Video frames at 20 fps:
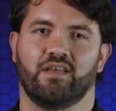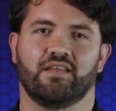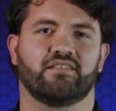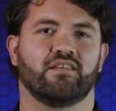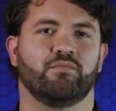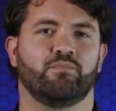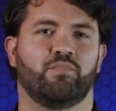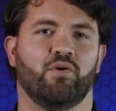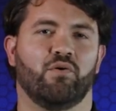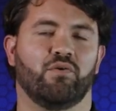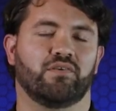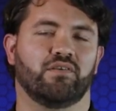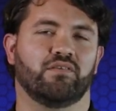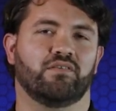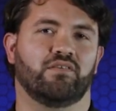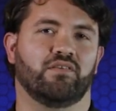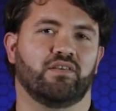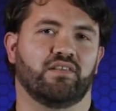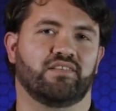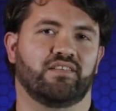It's
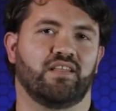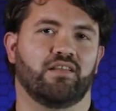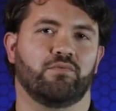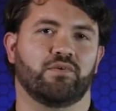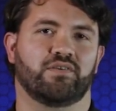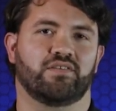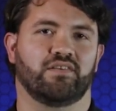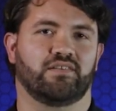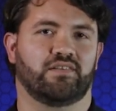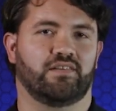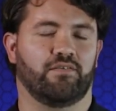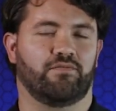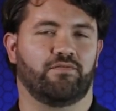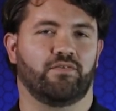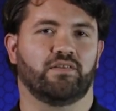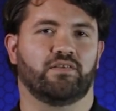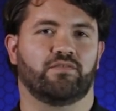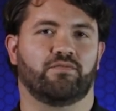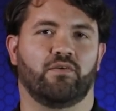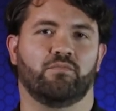important to distinguish this
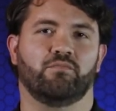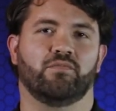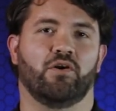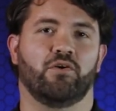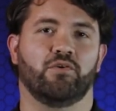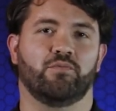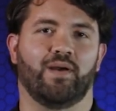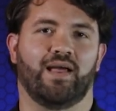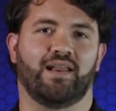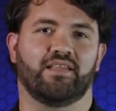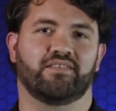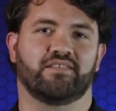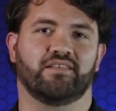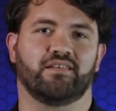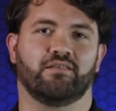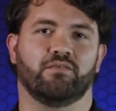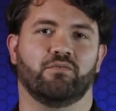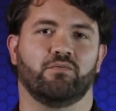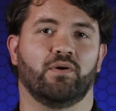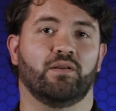difference from load
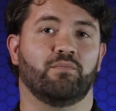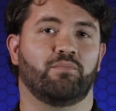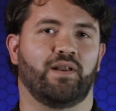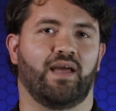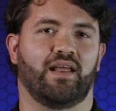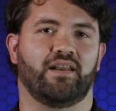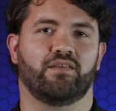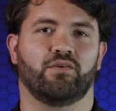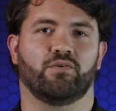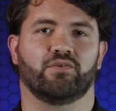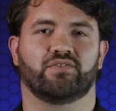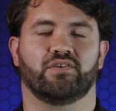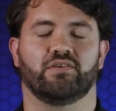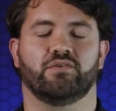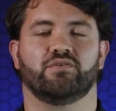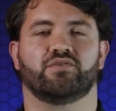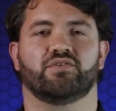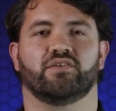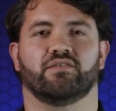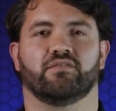balancing when planning your
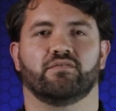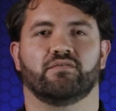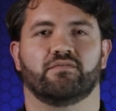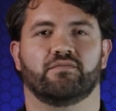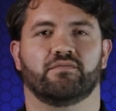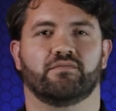solution.